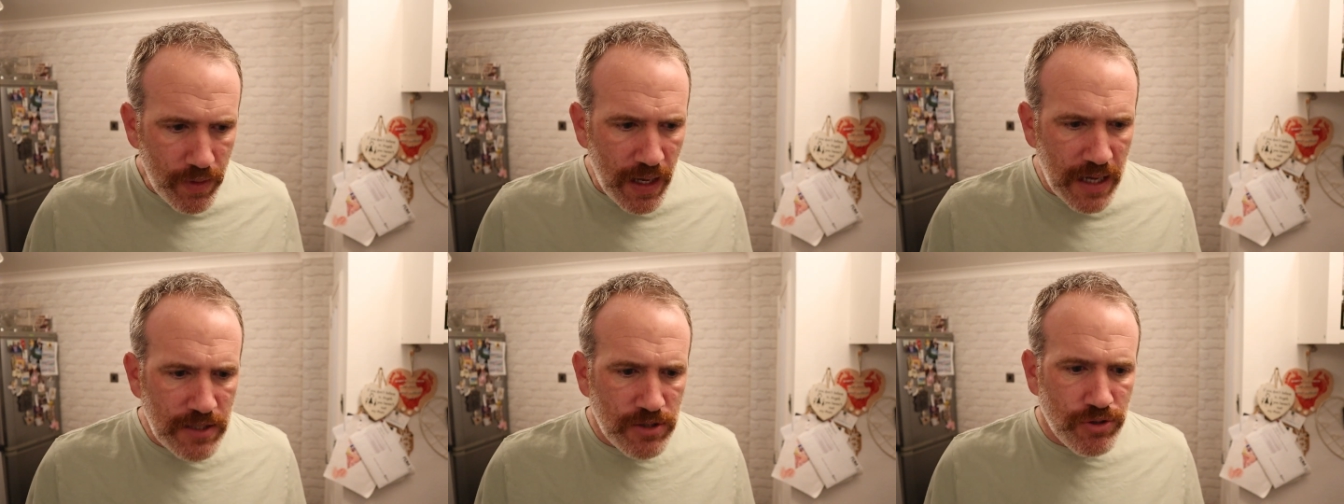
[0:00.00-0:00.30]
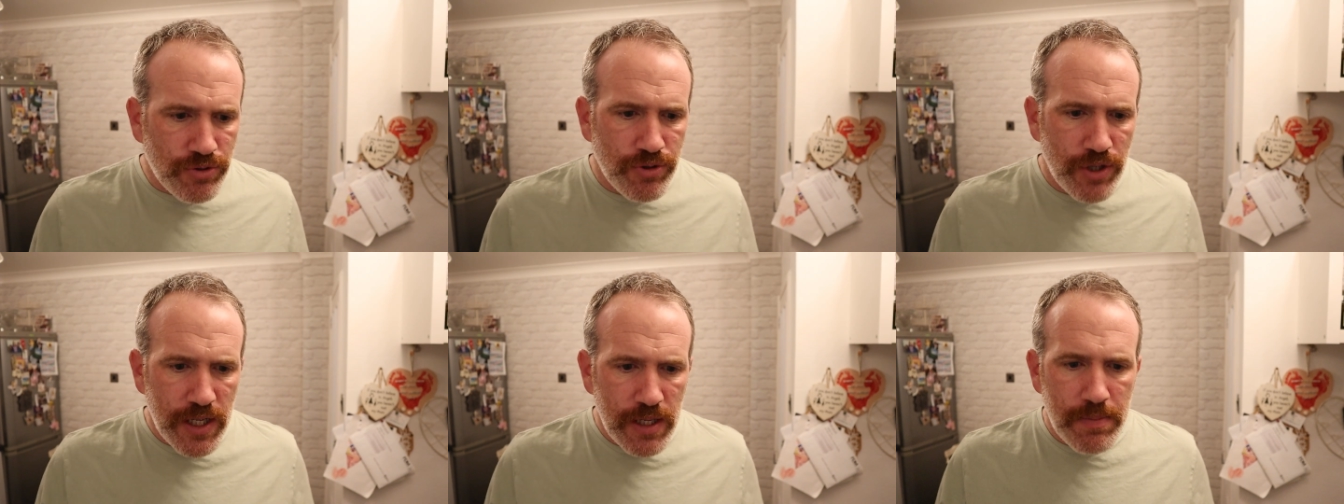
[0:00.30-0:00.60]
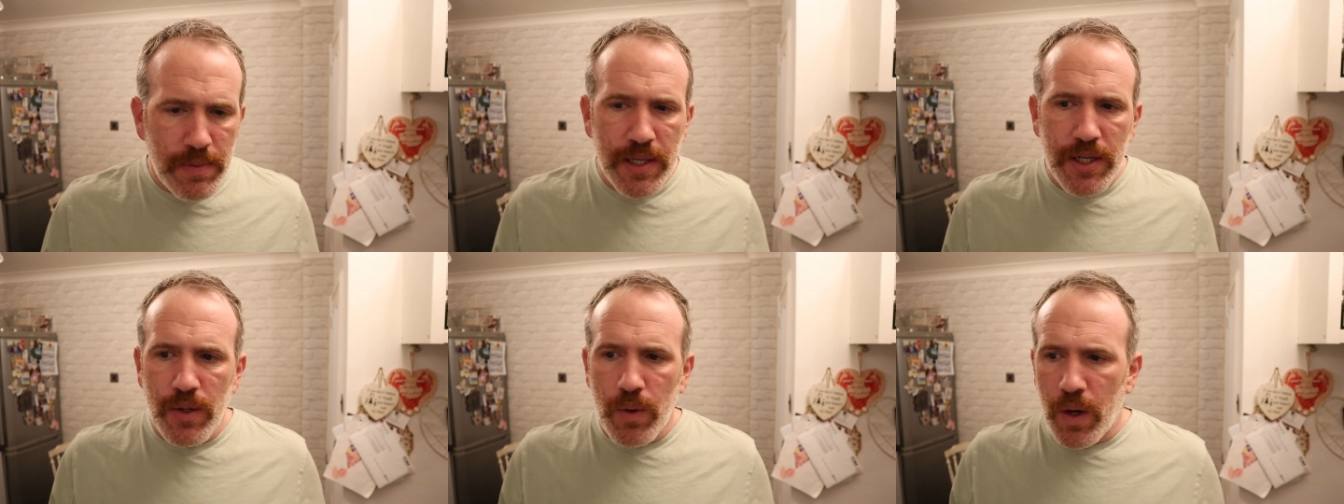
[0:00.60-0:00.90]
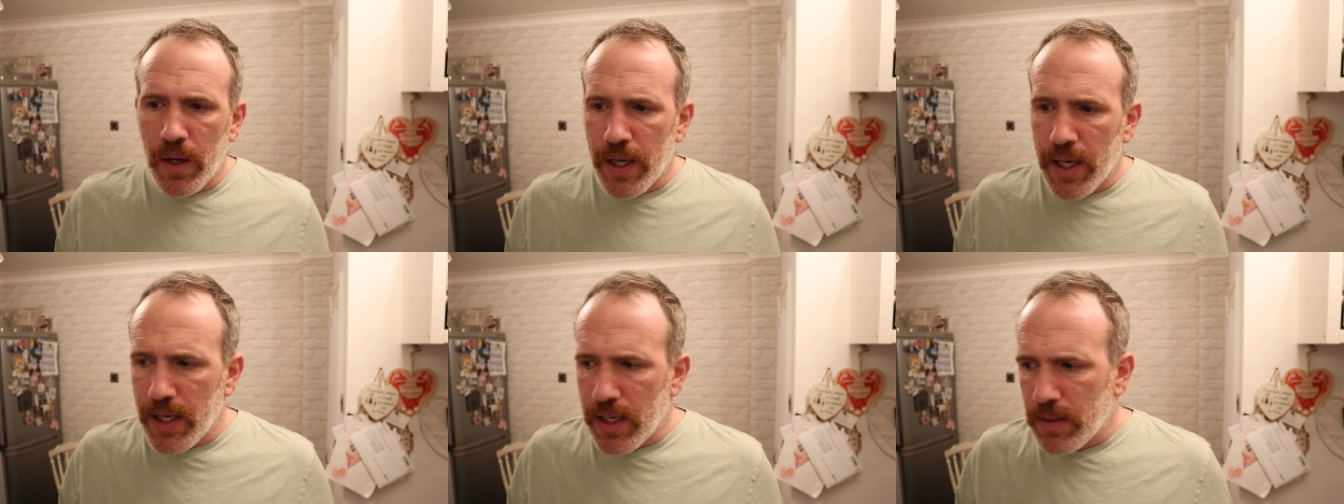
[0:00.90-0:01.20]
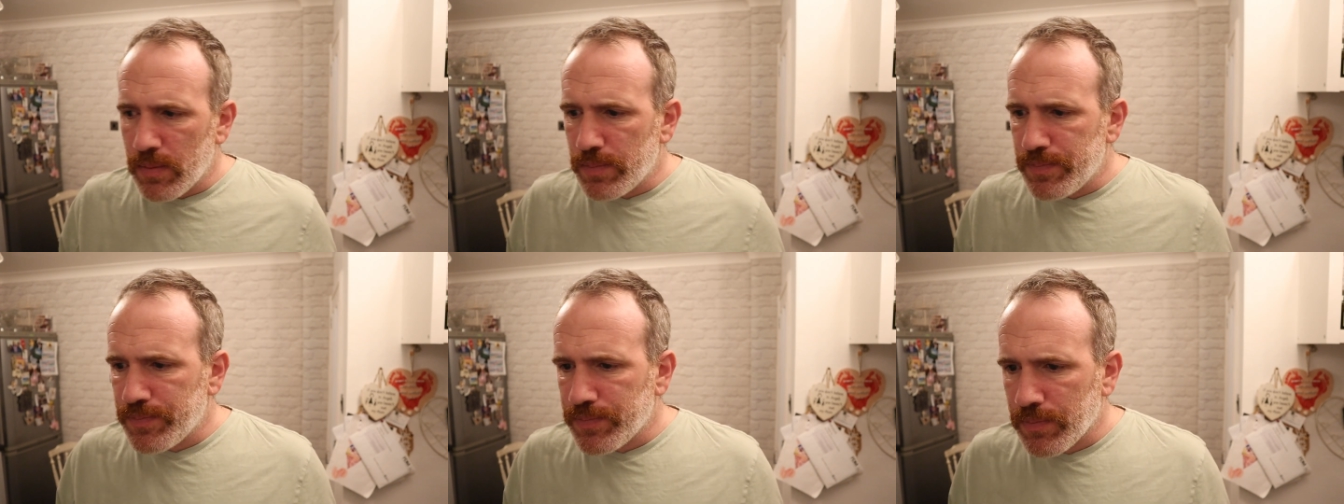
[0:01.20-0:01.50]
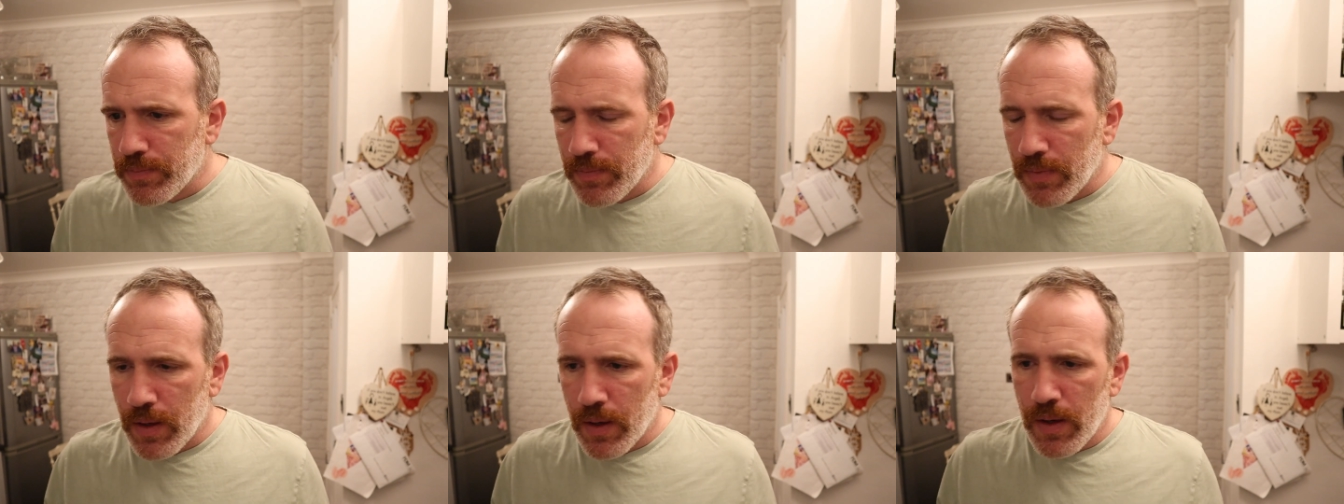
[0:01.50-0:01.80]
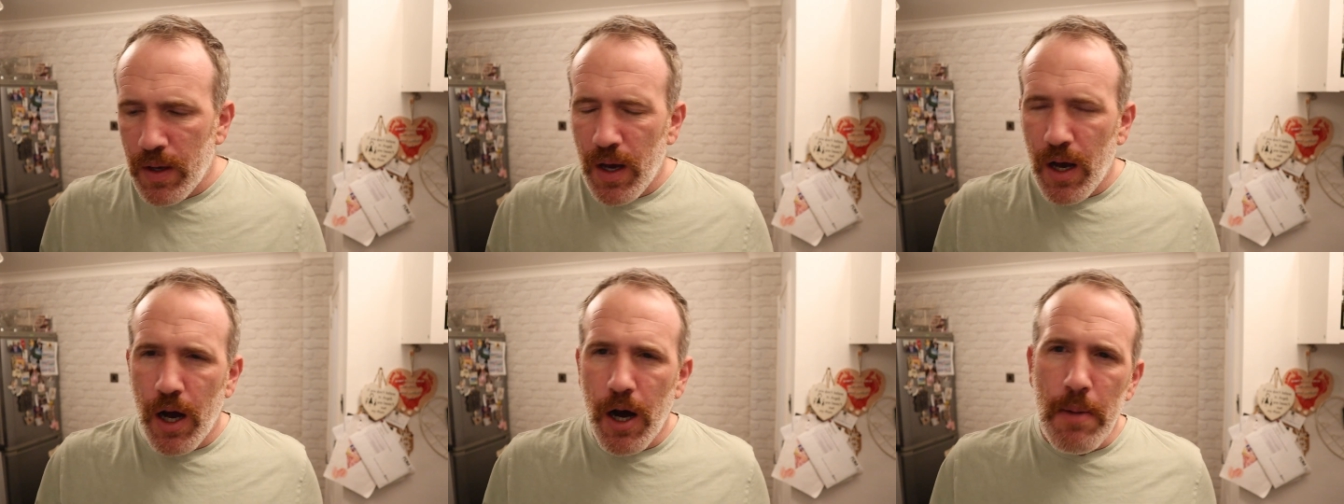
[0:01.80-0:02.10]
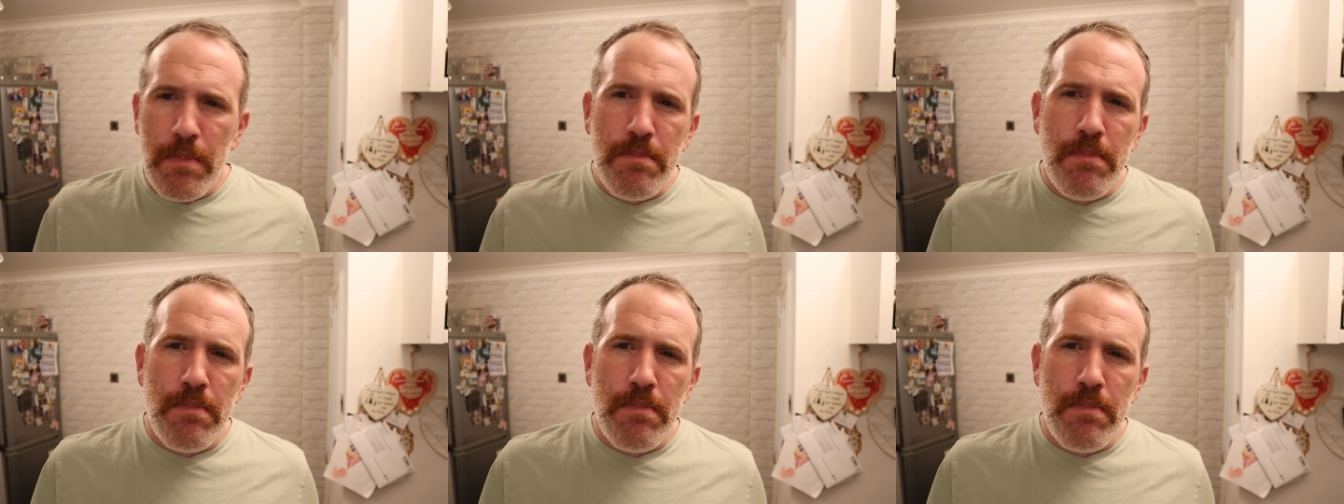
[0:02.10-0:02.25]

That's creamy. You are getting a